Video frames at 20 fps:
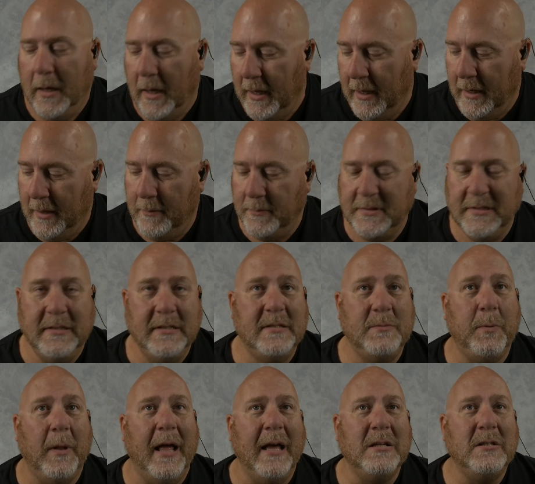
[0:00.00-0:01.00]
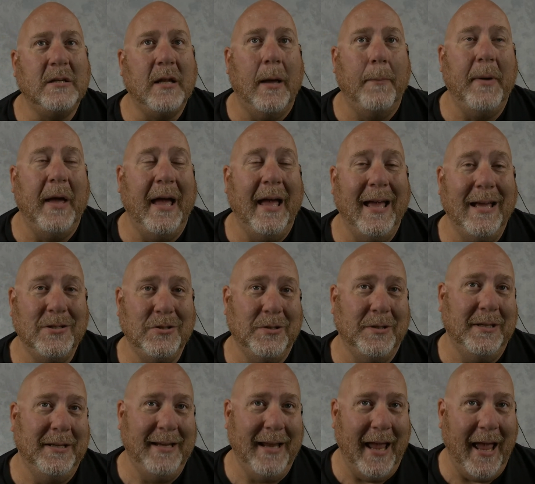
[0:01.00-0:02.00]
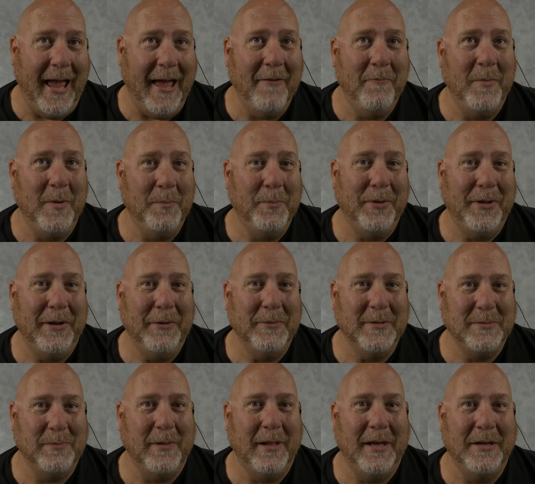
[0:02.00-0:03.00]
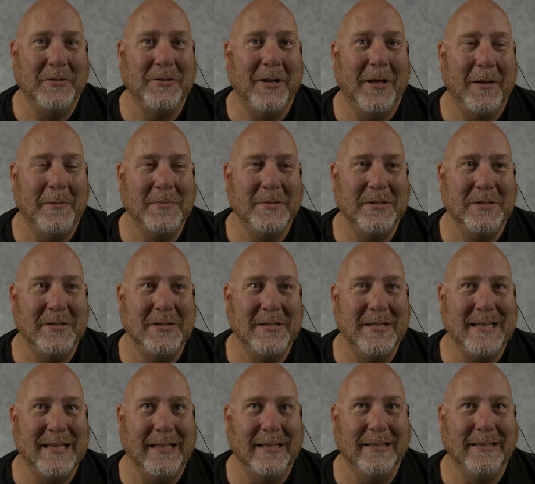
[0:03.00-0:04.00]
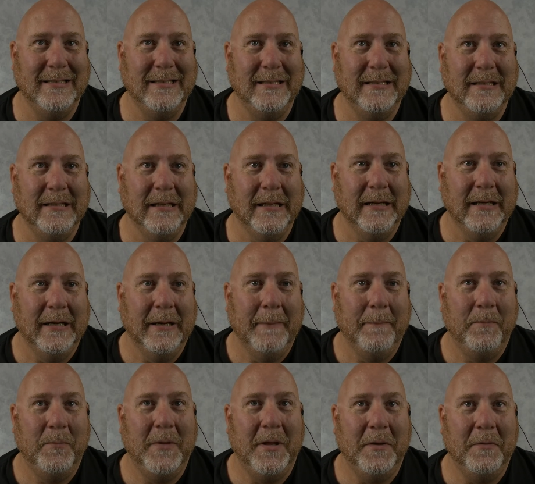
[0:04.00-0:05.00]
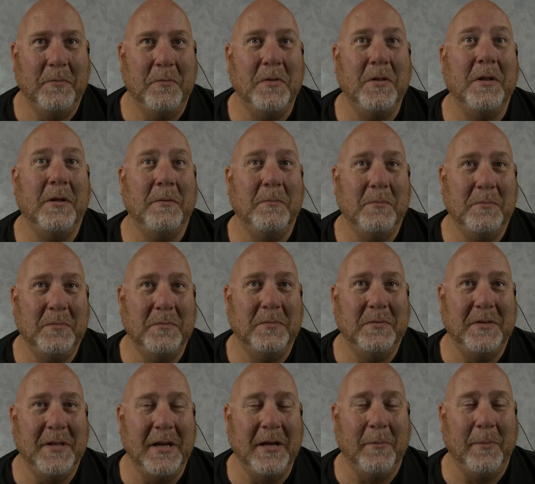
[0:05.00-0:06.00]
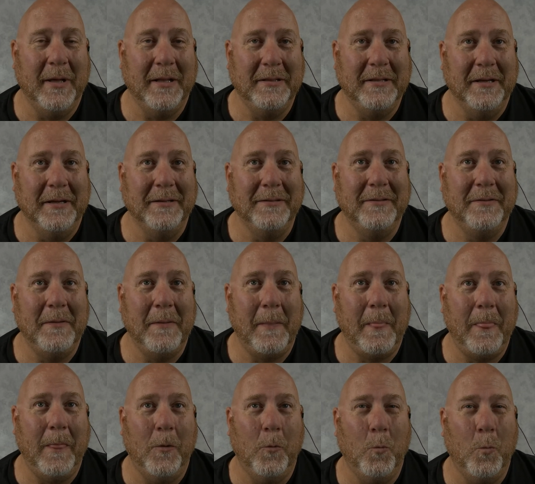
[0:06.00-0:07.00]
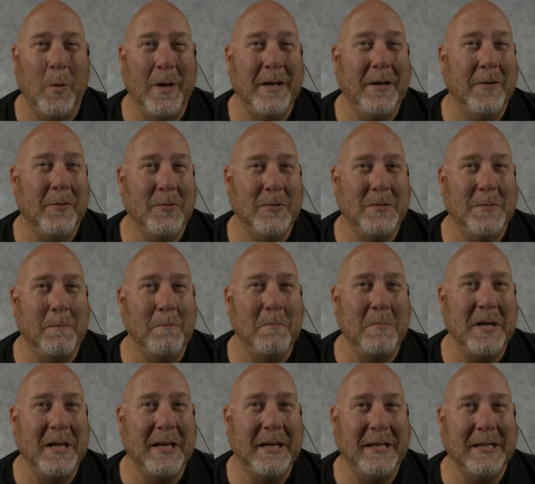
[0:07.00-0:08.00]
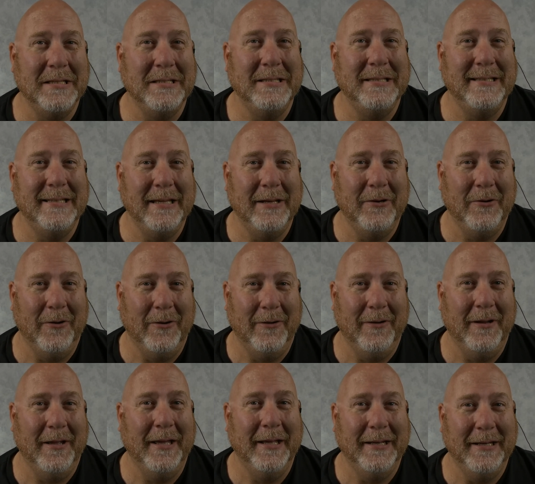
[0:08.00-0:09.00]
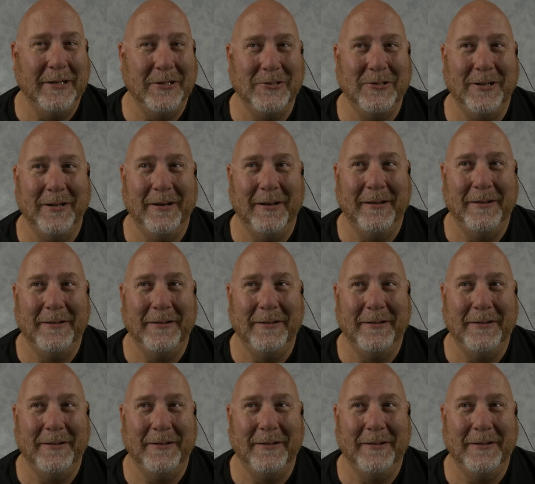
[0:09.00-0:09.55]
Splashtop, I actually have been playing with Splashtop since, think about this, Windows Media Center edition.